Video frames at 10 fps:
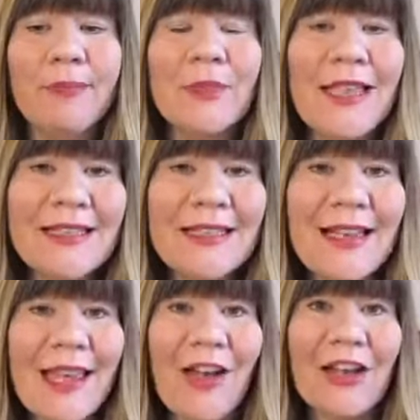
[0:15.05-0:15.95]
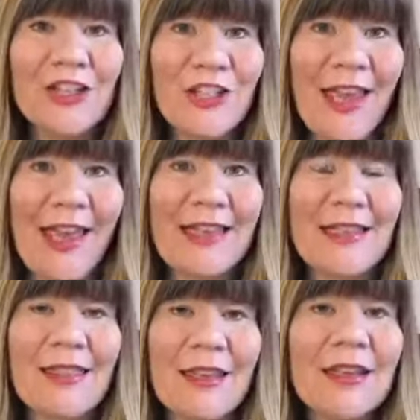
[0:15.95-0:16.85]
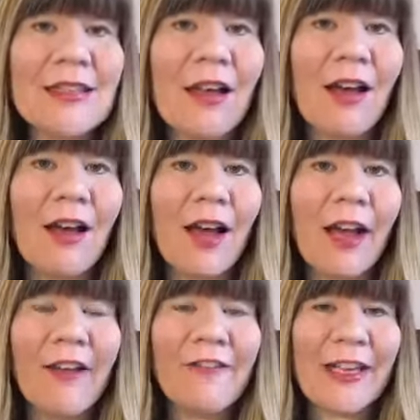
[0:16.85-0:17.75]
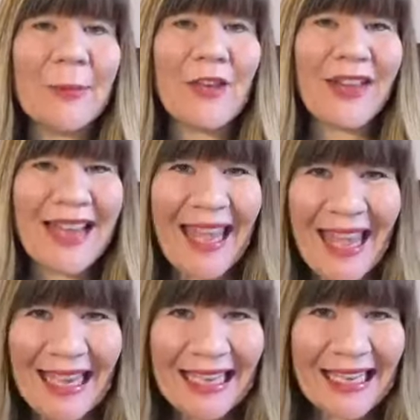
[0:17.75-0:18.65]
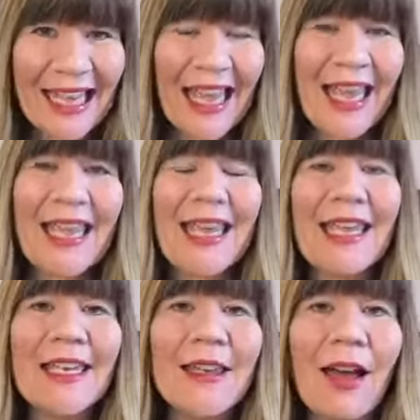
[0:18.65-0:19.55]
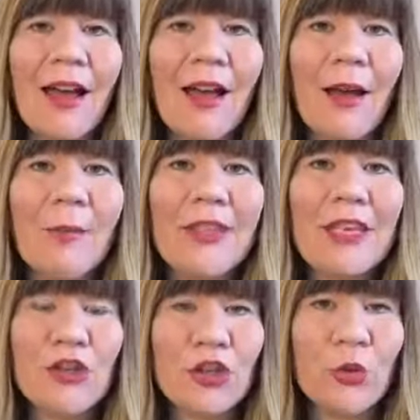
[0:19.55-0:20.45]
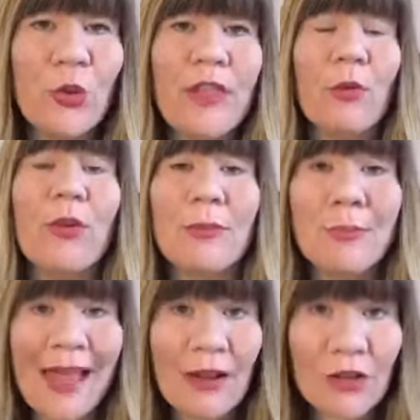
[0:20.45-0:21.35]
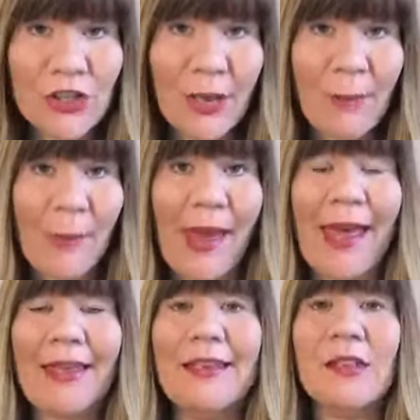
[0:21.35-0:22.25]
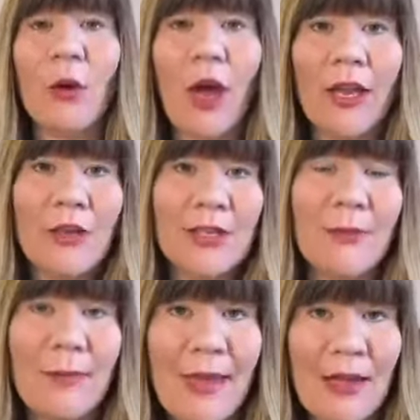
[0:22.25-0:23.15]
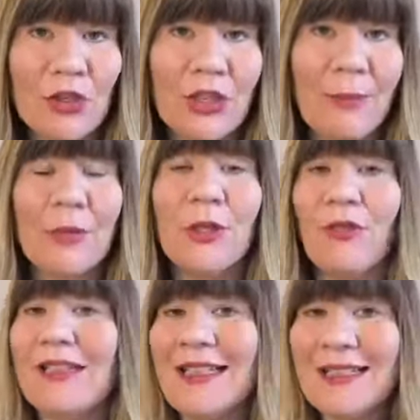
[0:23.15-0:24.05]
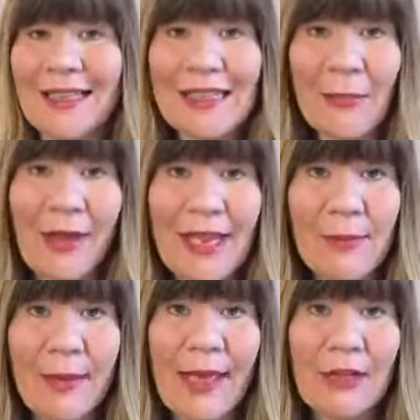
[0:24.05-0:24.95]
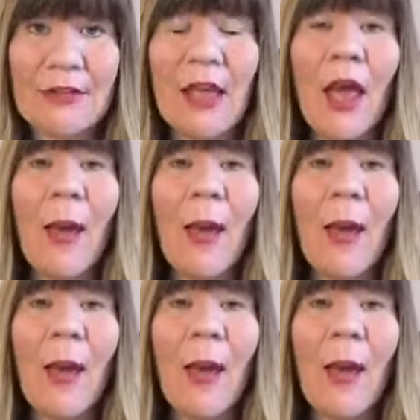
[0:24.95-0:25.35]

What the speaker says: yesterday I shared that I found a bit of a kink in the issue with MailChimp, and I use my MailChimp to obviously send out my emails,